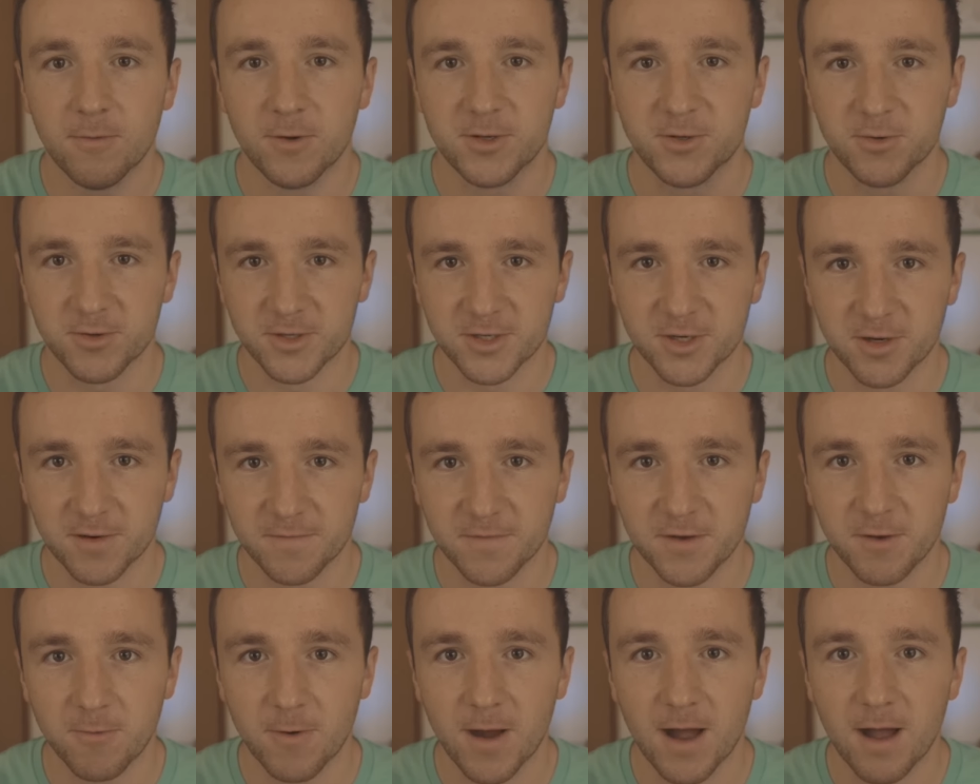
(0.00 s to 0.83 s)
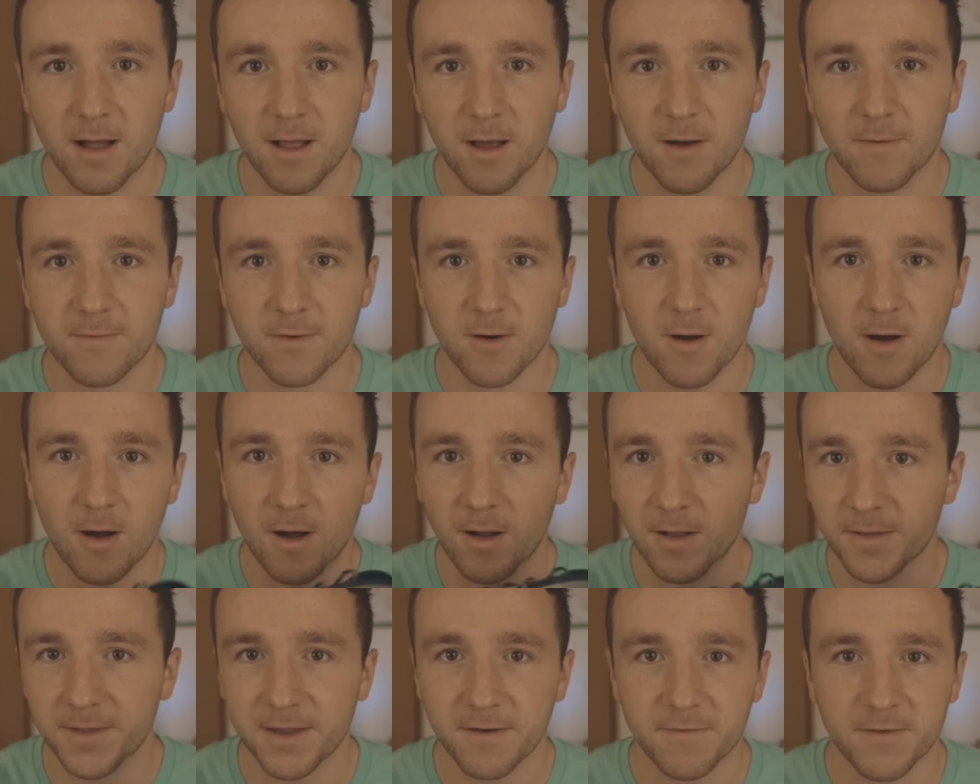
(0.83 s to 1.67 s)
which will serve you well over
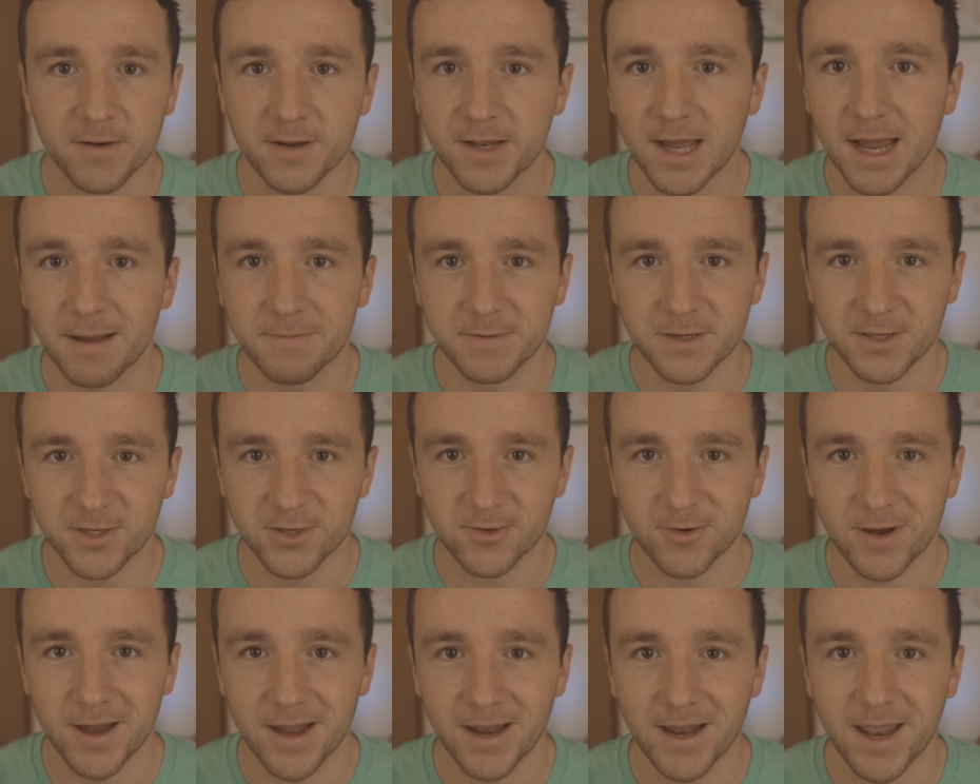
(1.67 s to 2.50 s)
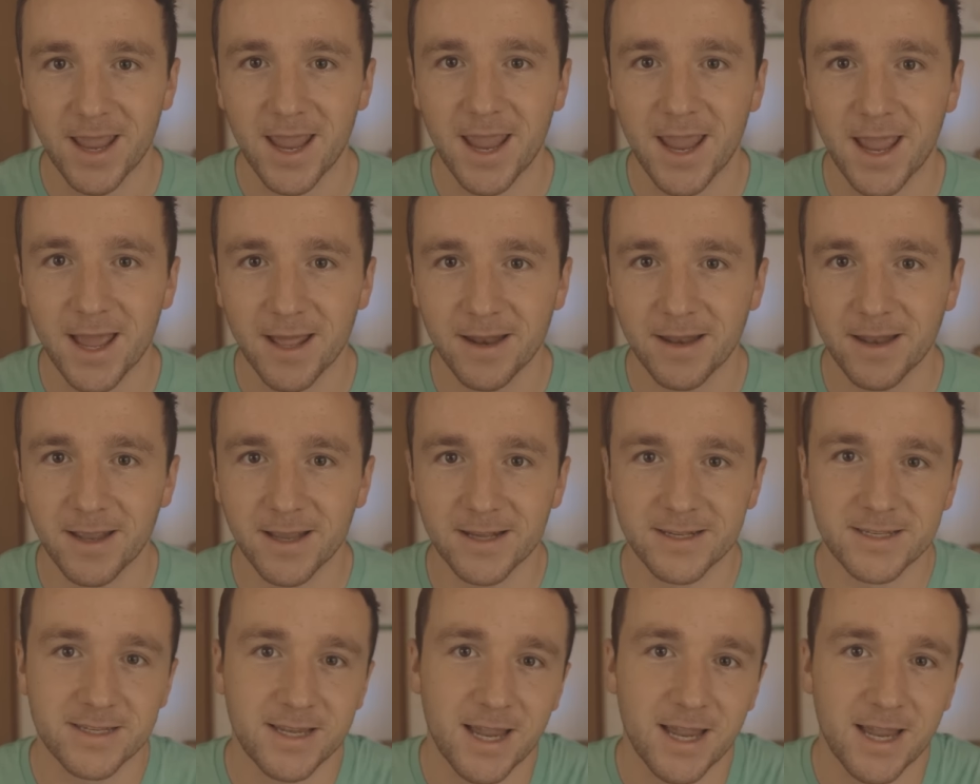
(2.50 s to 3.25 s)
all different types of terrain and